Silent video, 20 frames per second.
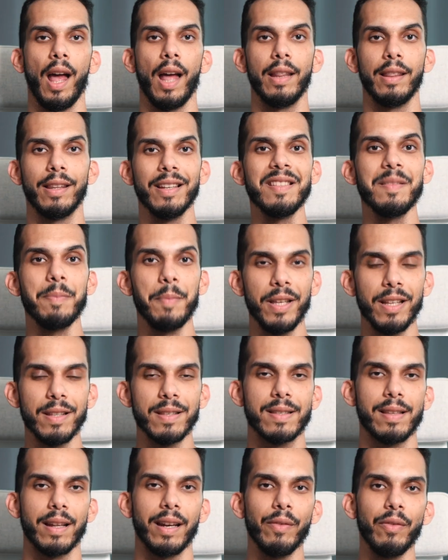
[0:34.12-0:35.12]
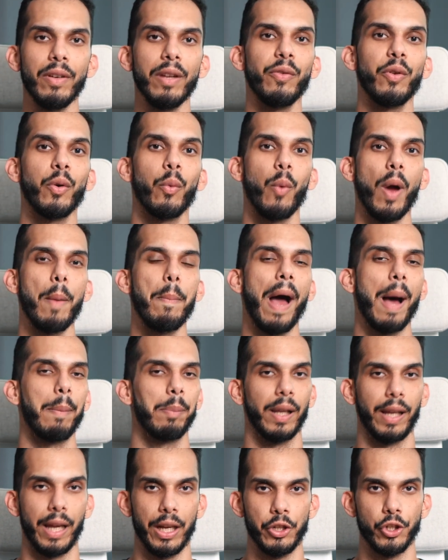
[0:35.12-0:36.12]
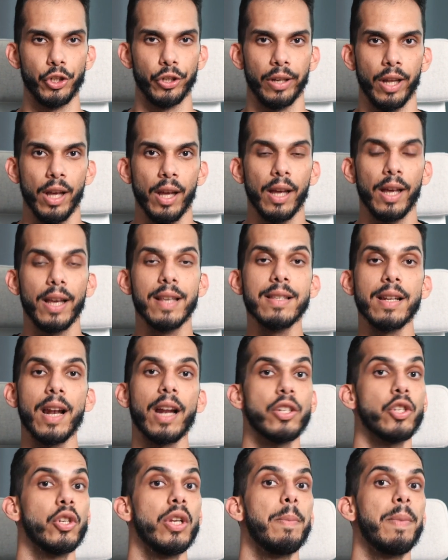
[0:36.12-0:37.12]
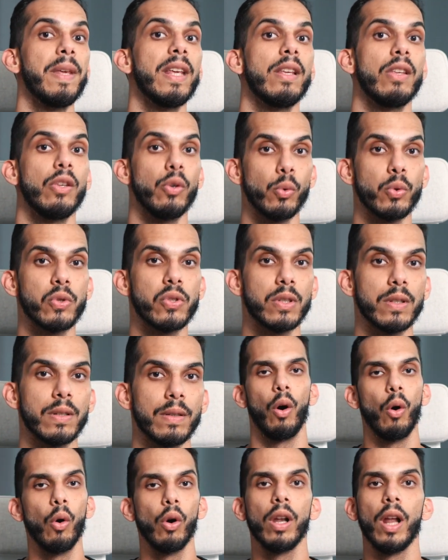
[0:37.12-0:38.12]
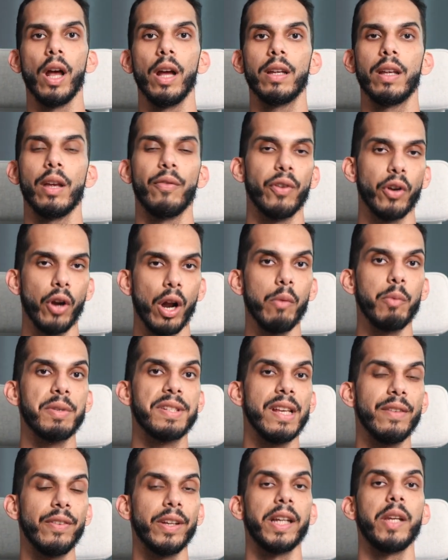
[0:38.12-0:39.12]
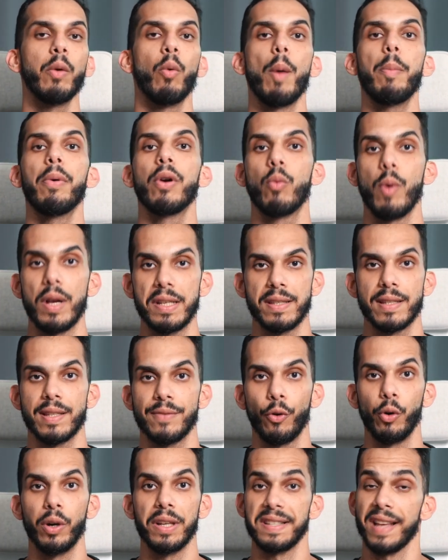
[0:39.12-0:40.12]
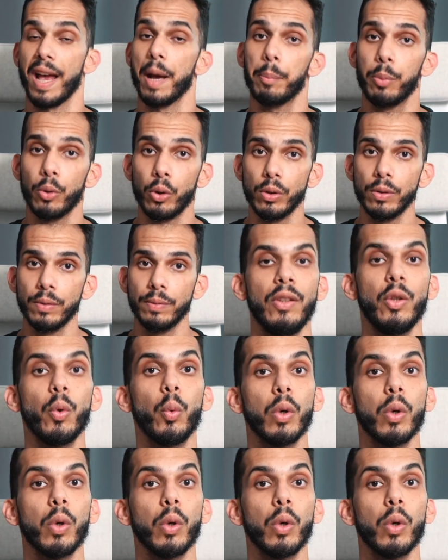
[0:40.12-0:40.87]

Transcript: And this means that even if your web application isn't actually being used, or like if you're not receiving any web requests, for example, you